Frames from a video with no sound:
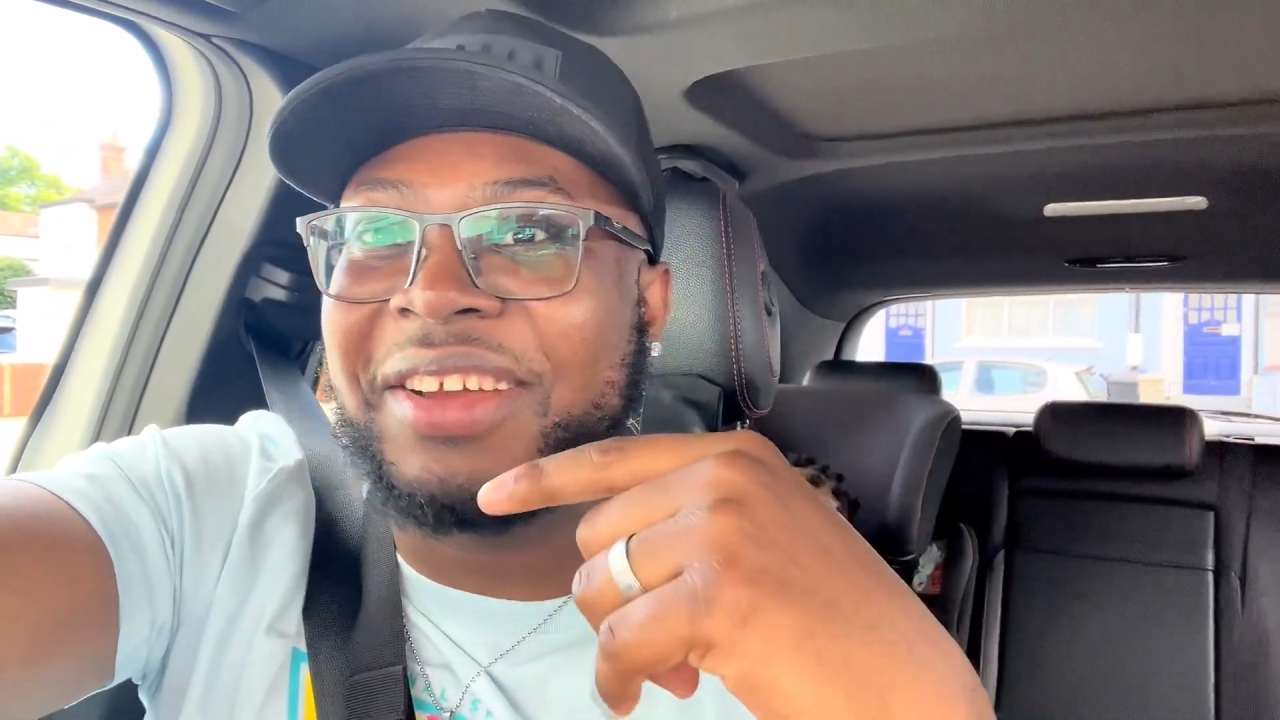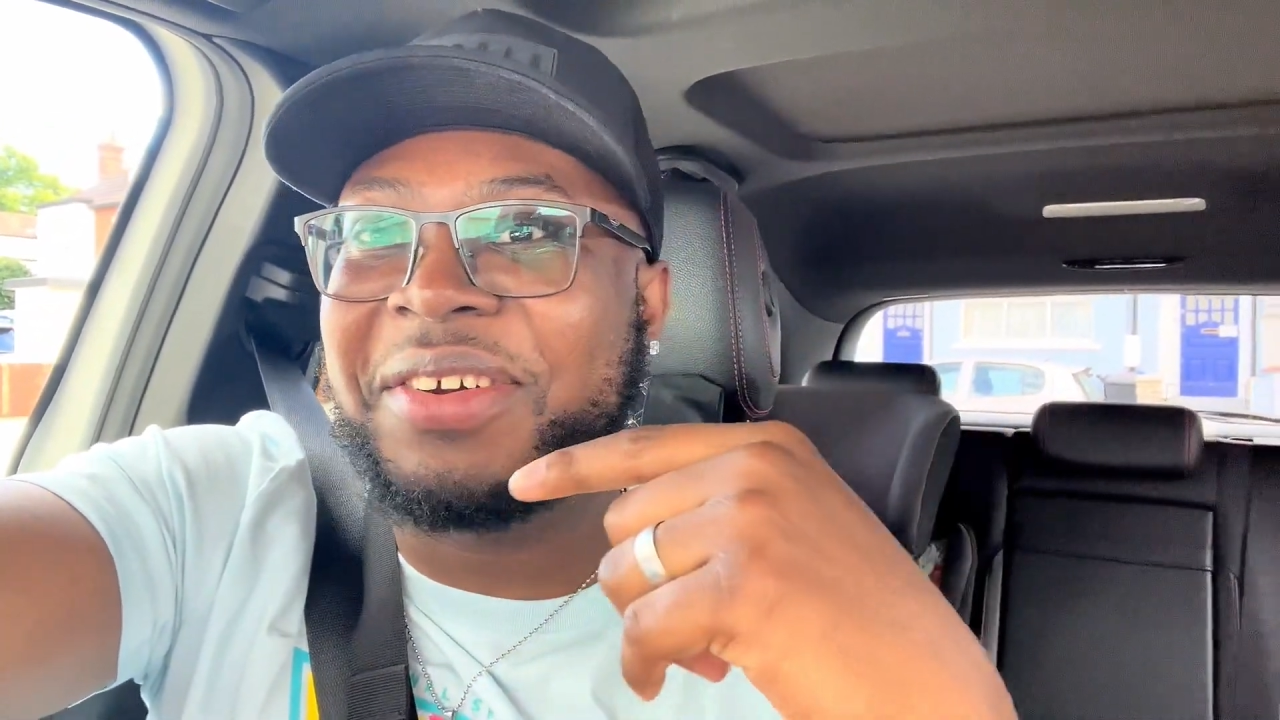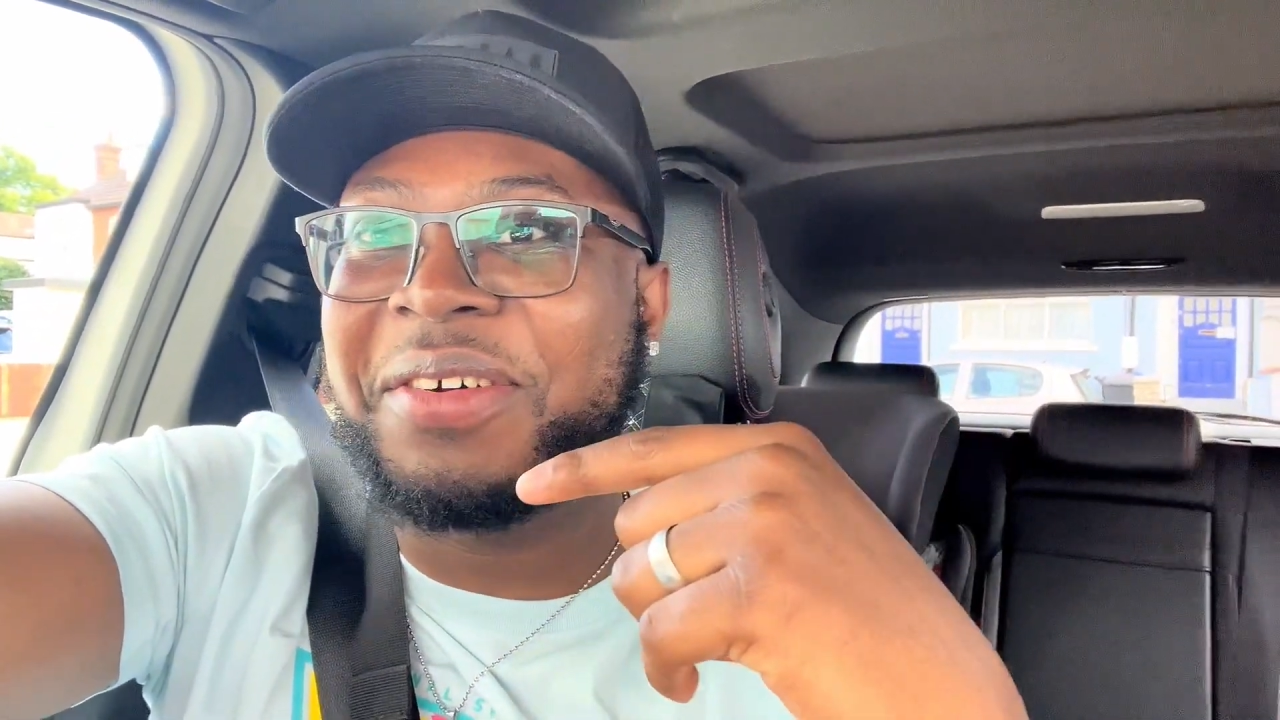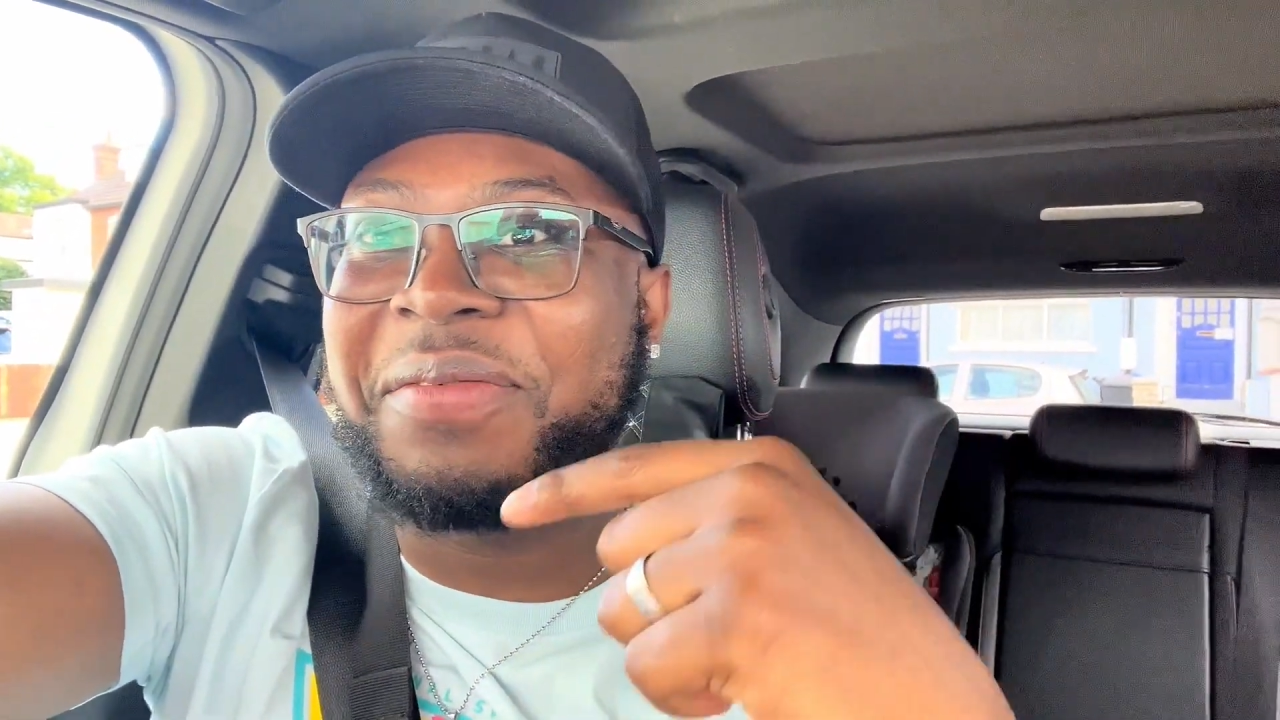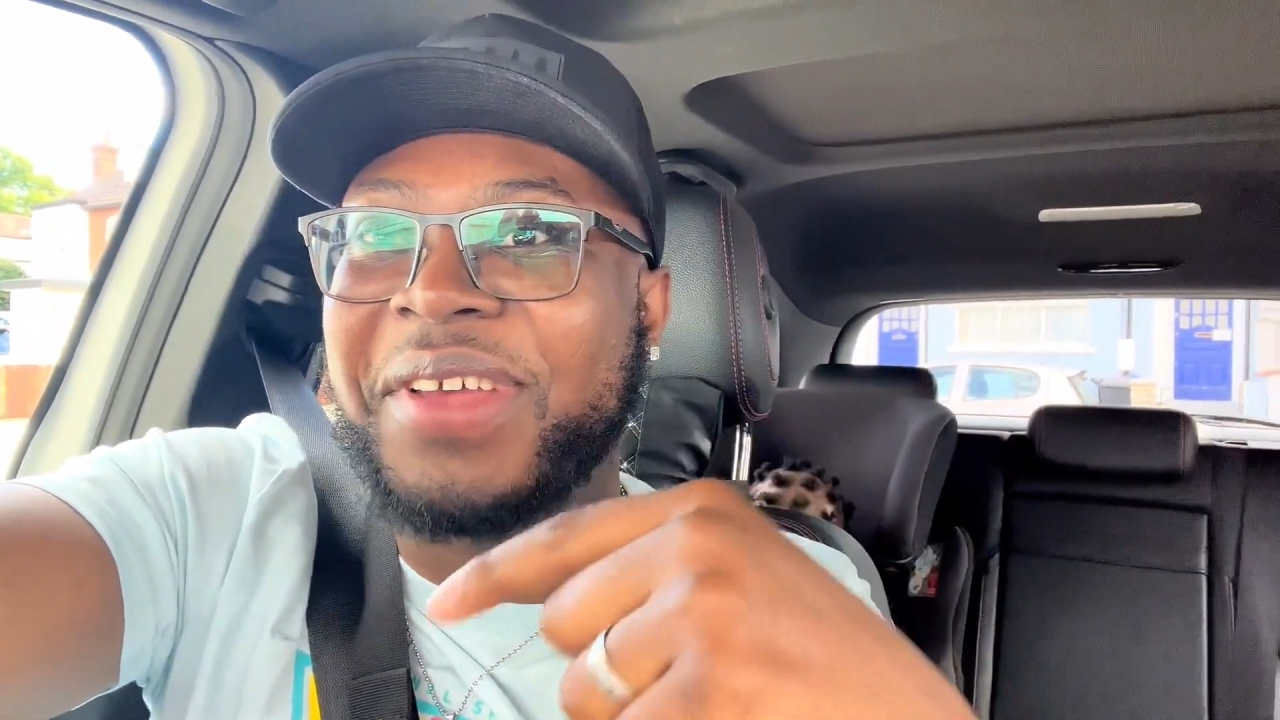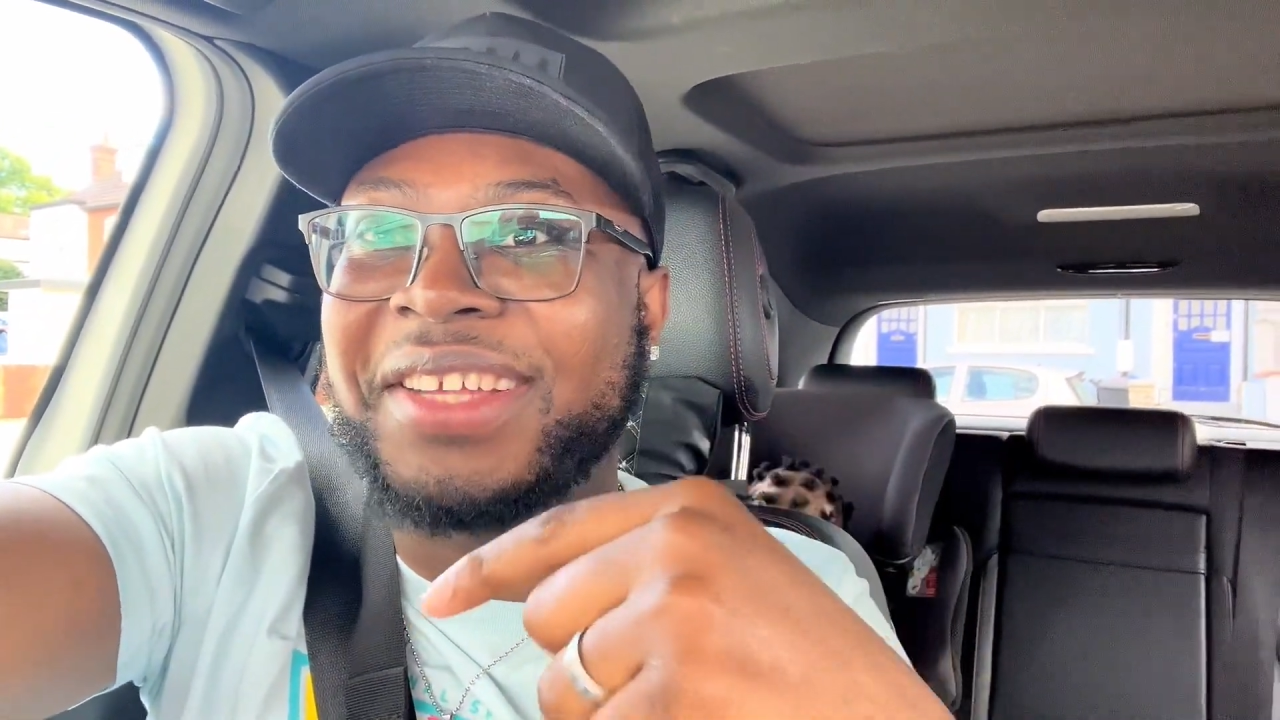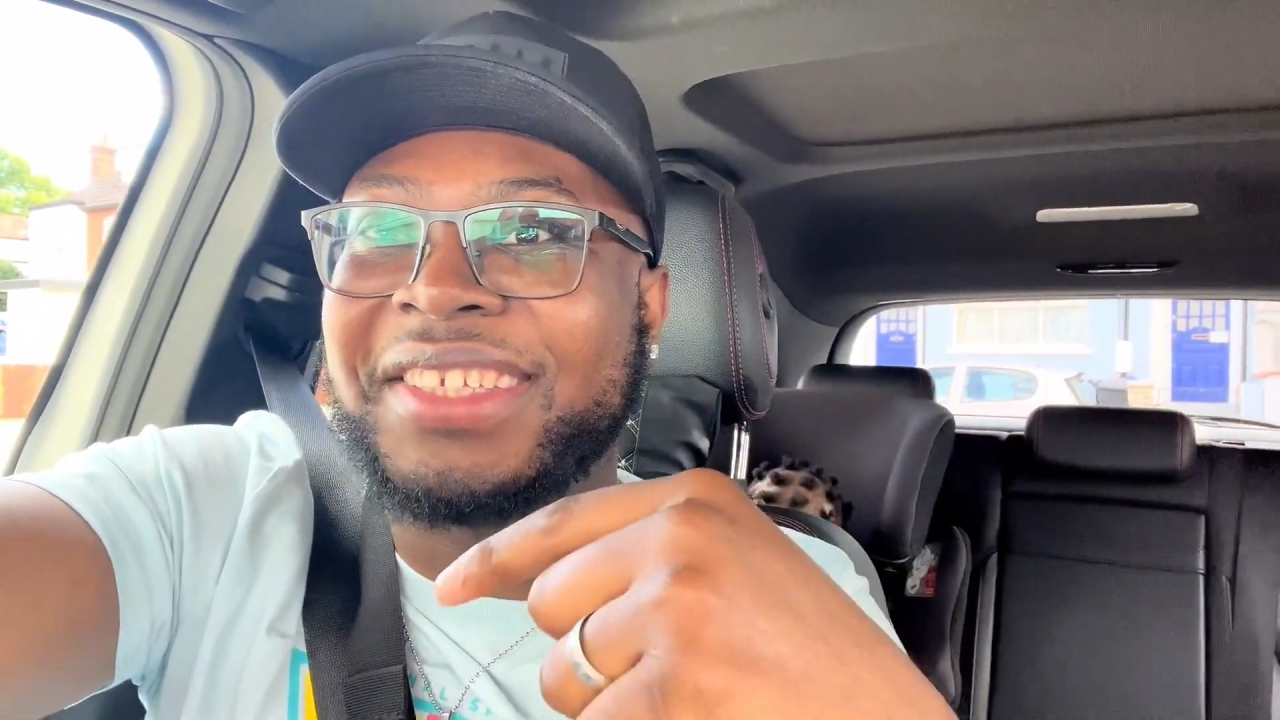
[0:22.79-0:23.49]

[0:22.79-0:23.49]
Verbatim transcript: I got a fake